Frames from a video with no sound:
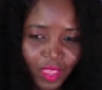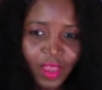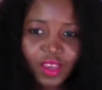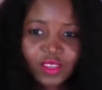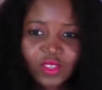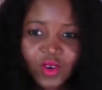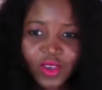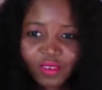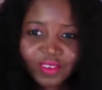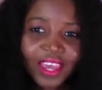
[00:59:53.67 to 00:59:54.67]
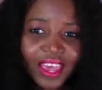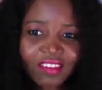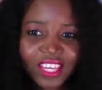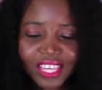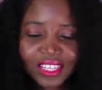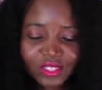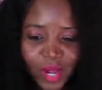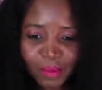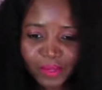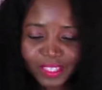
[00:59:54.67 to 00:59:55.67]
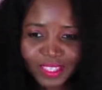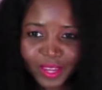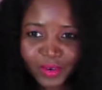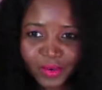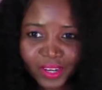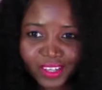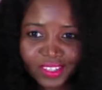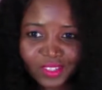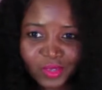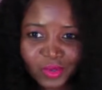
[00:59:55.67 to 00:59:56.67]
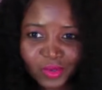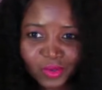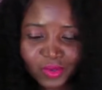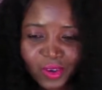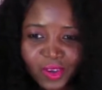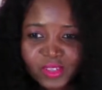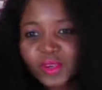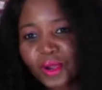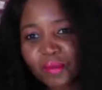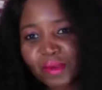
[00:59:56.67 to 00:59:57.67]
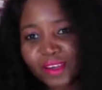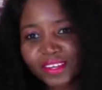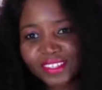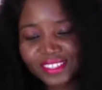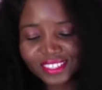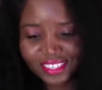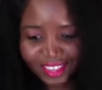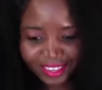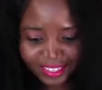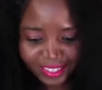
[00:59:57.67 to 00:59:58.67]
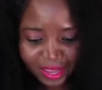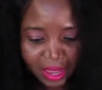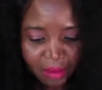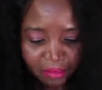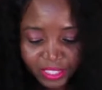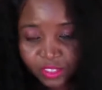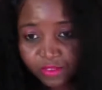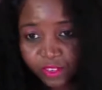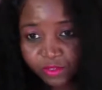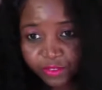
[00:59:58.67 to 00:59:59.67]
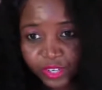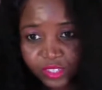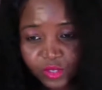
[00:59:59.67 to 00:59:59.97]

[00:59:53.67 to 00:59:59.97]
So if you have any topics that you want us to talk about and discuss, please feel free to